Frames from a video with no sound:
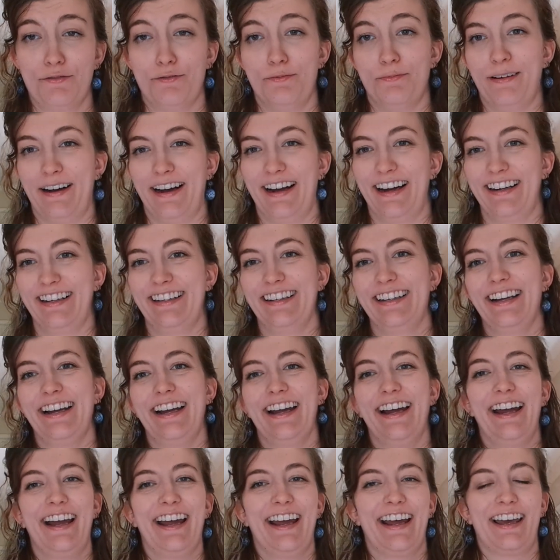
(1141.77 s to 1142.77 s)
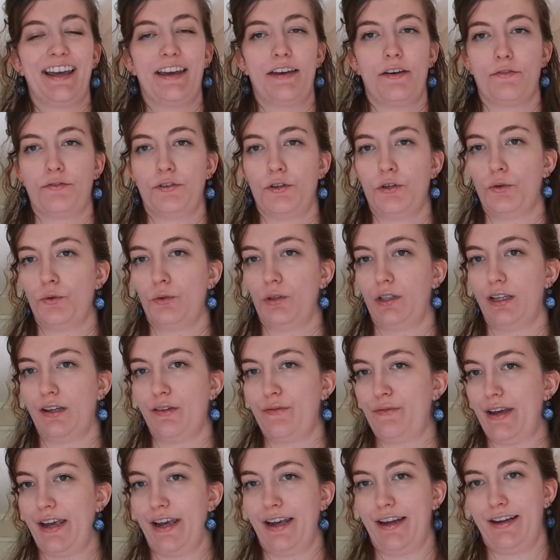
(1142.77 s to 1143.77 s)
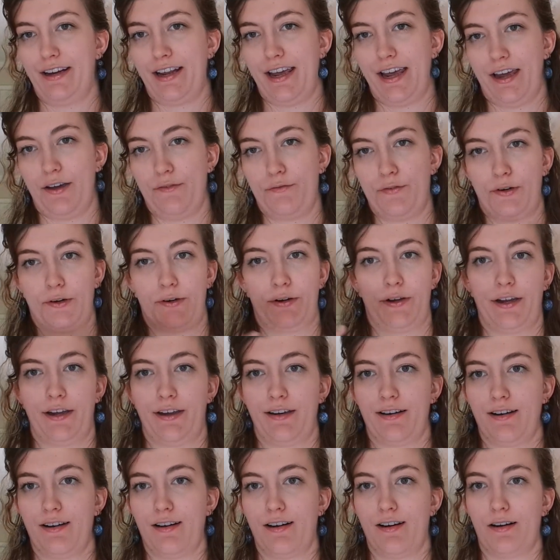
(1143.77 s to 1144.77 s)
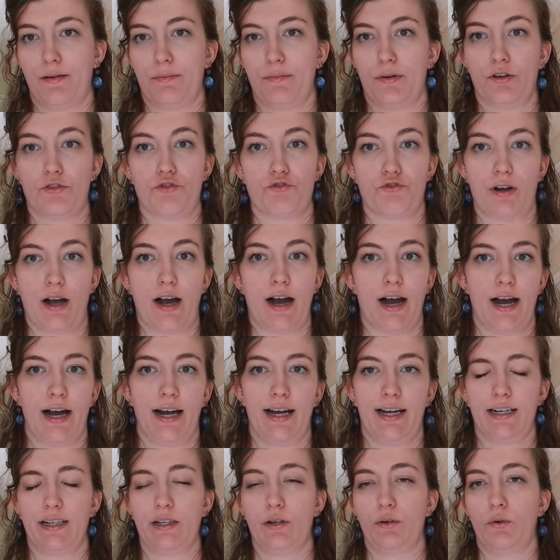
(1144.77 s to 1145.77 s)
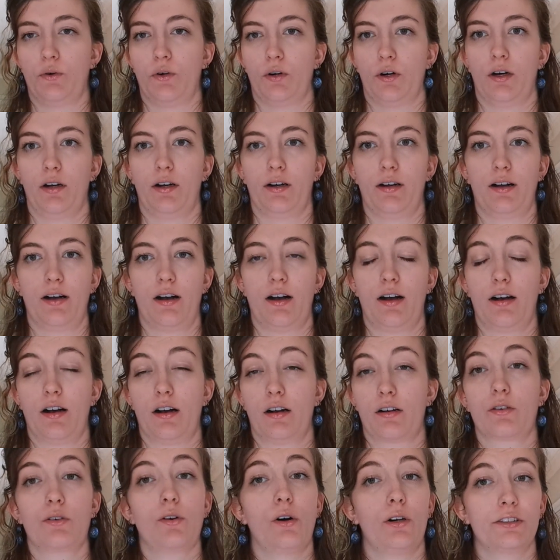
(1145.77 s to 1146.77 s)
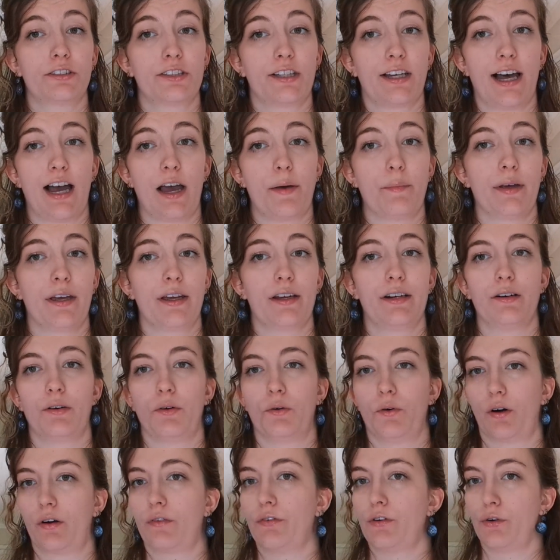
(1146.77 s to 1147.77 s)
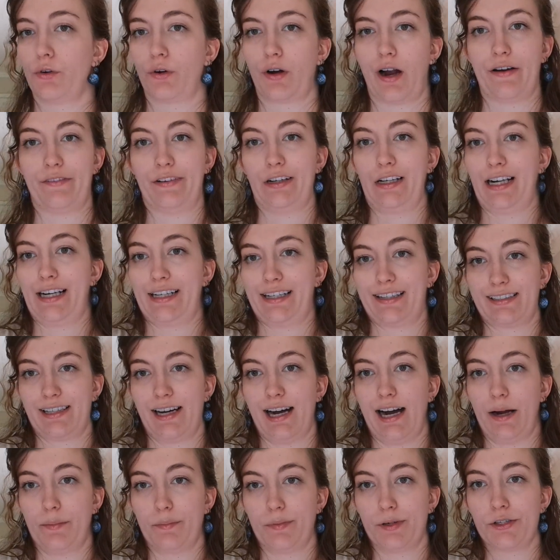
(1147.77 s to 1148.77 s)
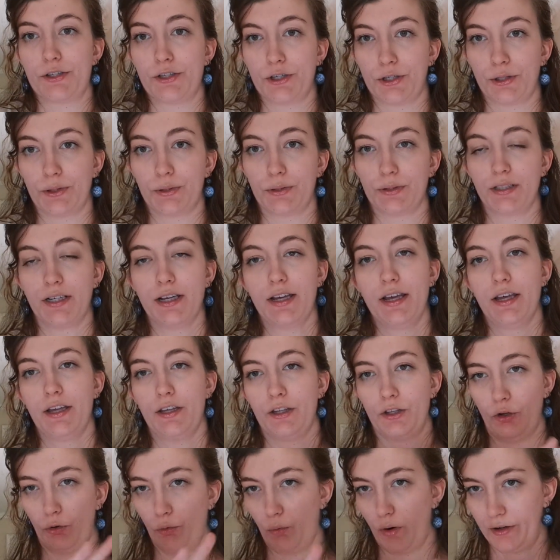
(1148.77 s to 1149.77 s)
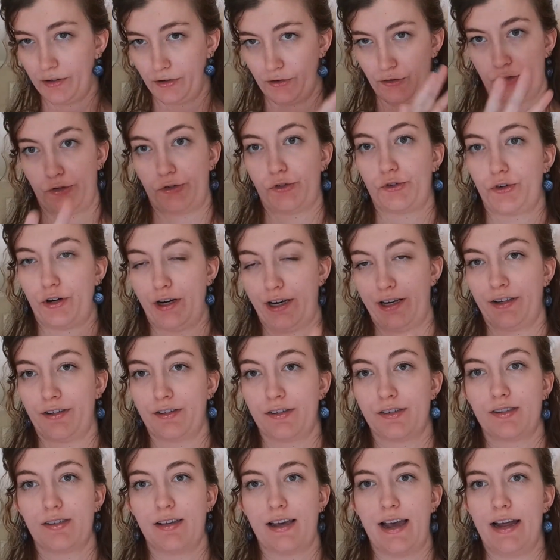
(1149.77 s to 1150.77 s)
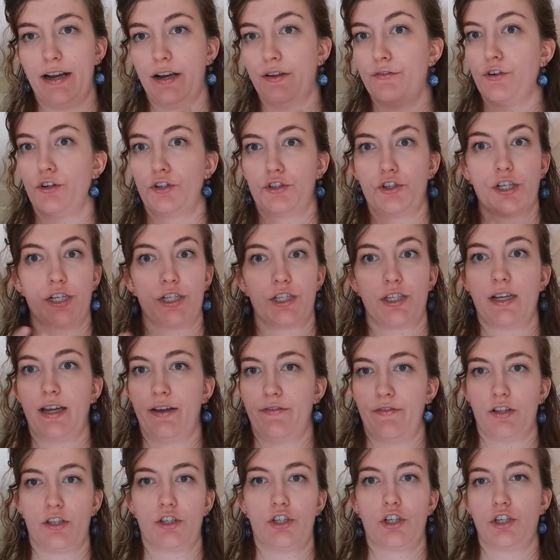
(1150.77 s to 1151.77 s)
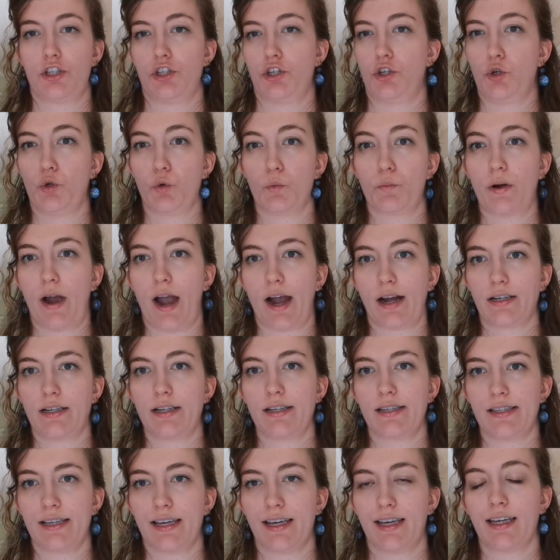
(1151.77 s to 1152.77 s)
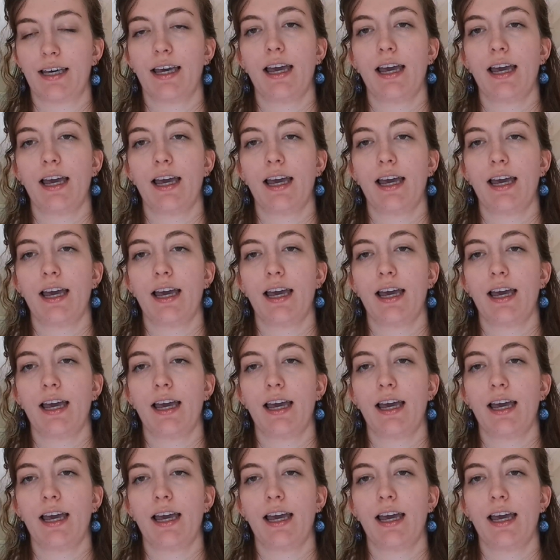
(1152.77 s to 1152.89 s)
but if you live in a very dry or cold climate, or if you don't have a lot of time to tune, you want your strings, and if it's just you practicing,